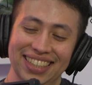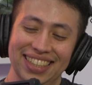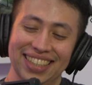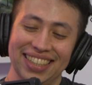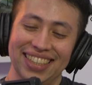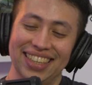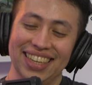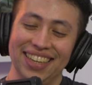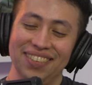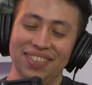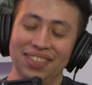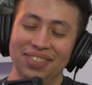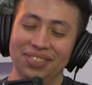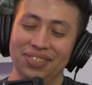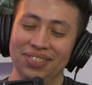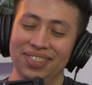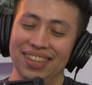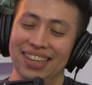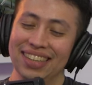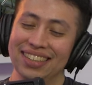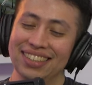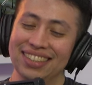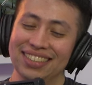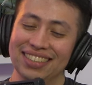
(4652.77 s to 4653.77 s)
I can't list
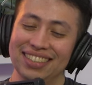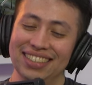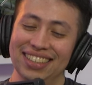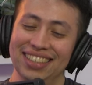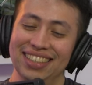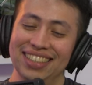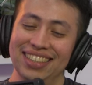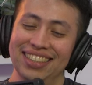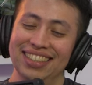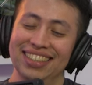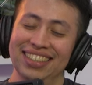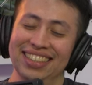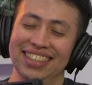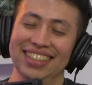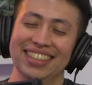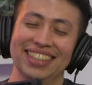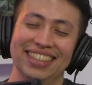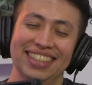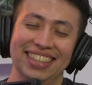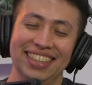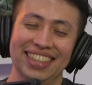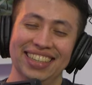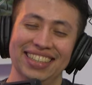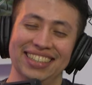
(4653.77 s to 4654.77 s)
who actor said he.
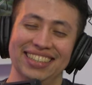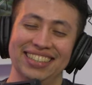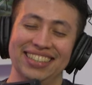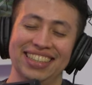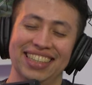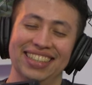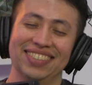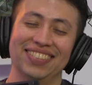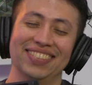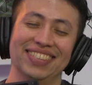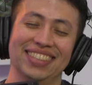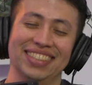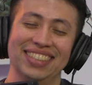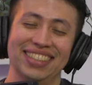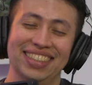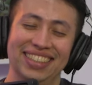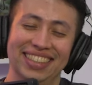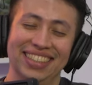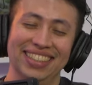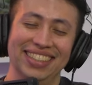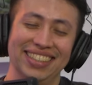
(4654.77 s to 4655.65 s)
Get a gelatin.